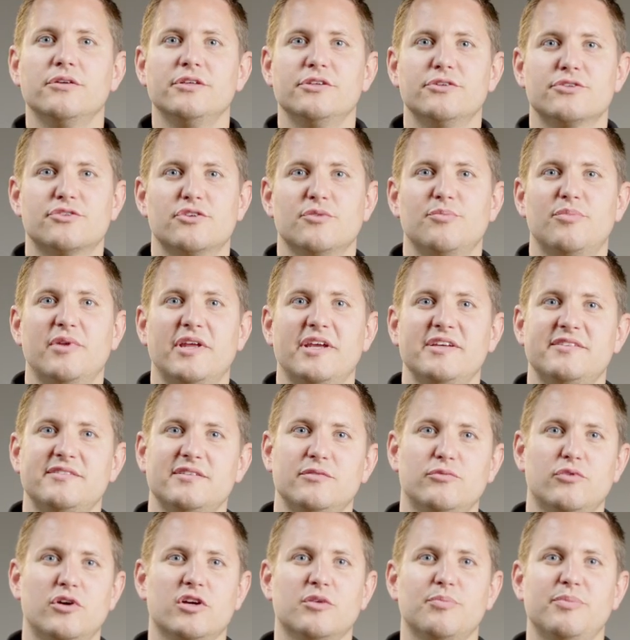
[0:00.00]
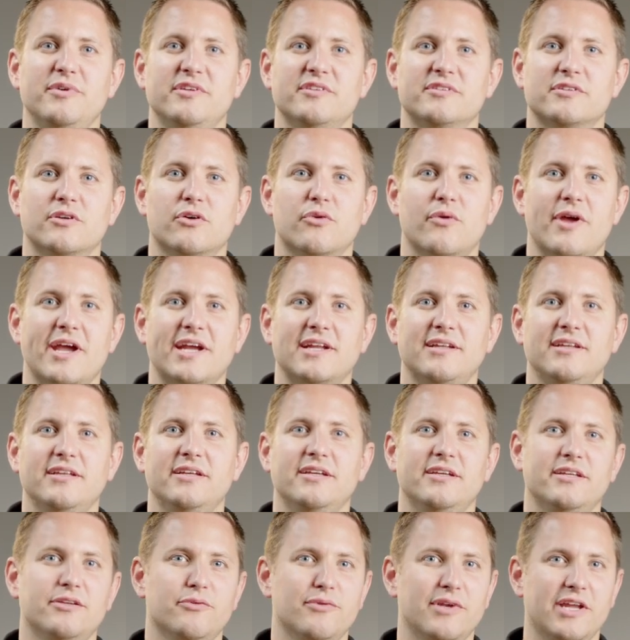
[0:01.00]
you should place the workpiece
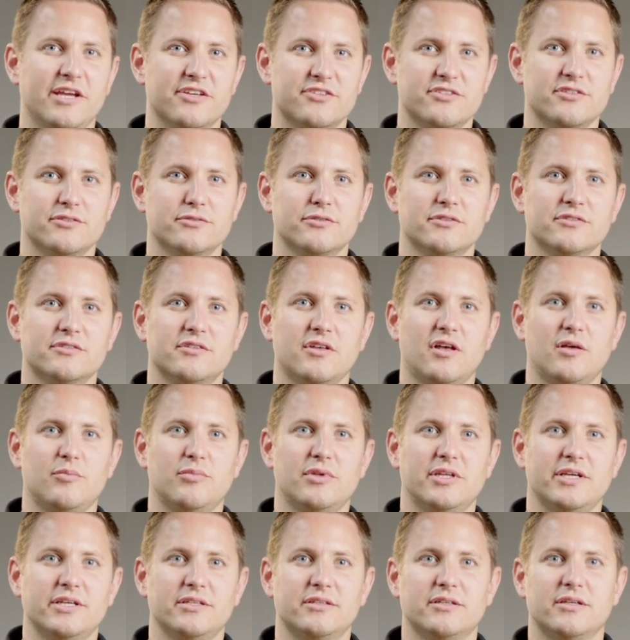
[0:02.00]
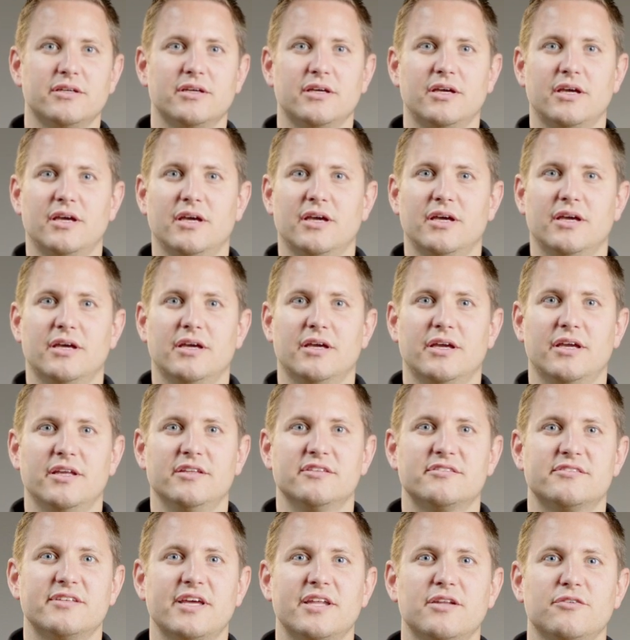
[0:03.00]
correctly in relation to the saw blade.
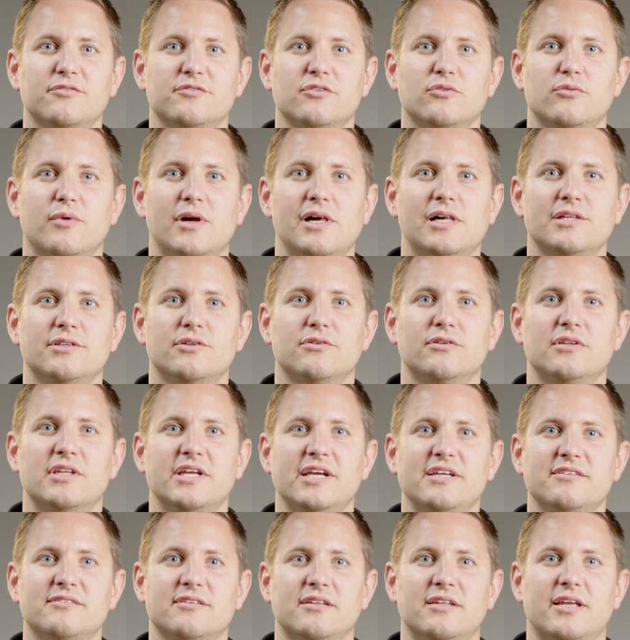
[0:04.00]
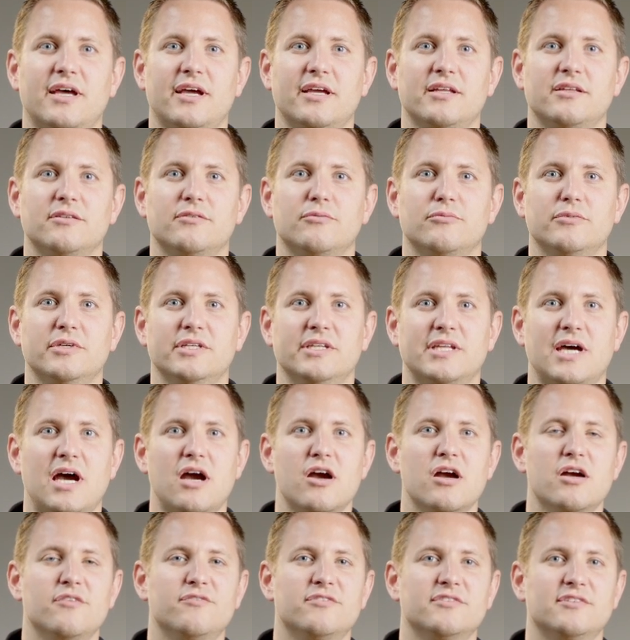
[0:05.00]
Instead of the well-known laser line, we now
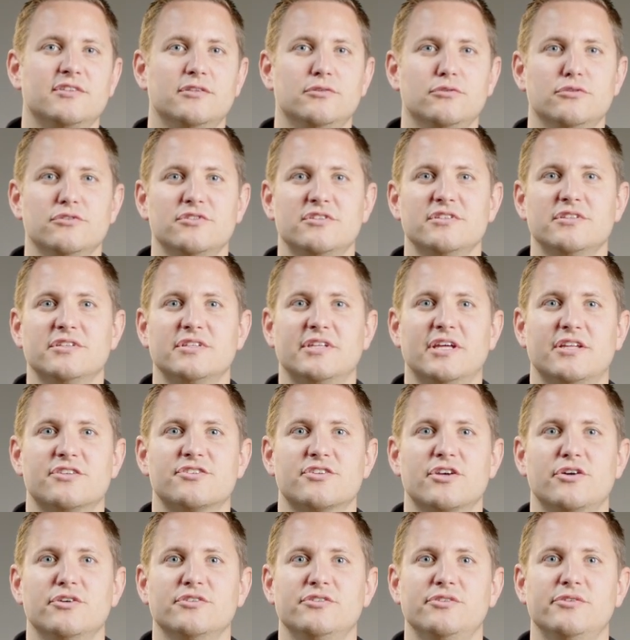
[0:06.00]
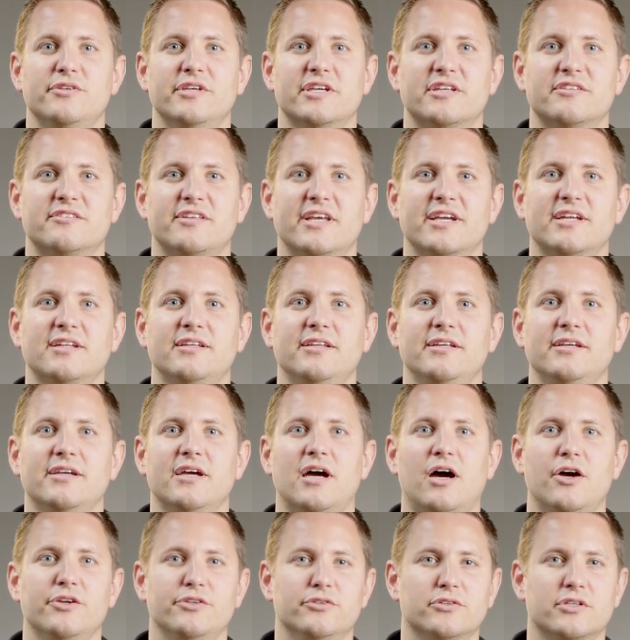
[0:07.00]
have a solution that shows you exactly
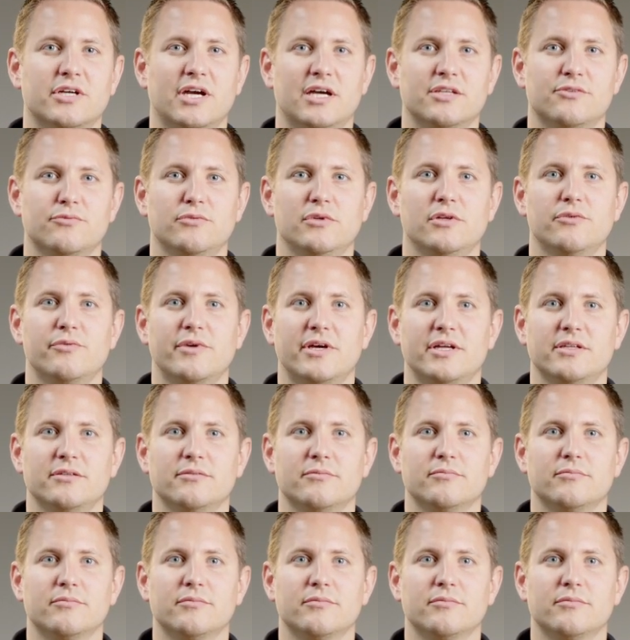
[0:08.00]
how your cut will run.